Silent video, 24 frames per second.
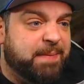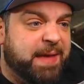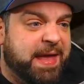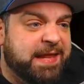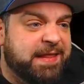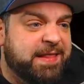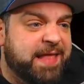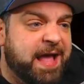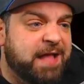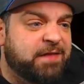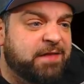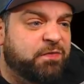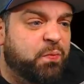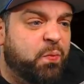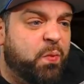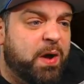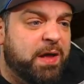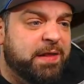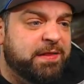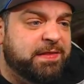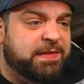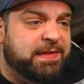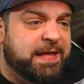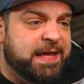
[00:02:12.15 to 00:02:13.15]
and that's
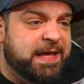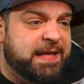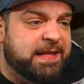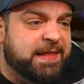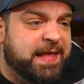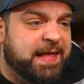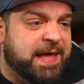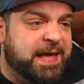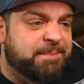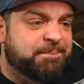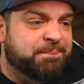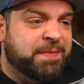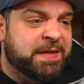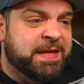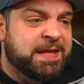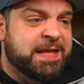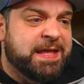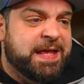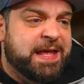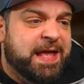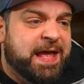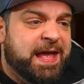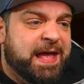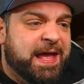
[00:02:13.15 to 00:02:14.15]
one thing that
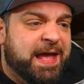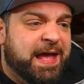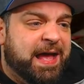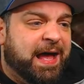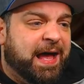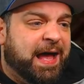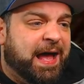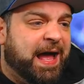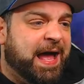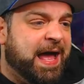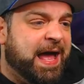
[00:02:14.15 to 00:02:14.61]
I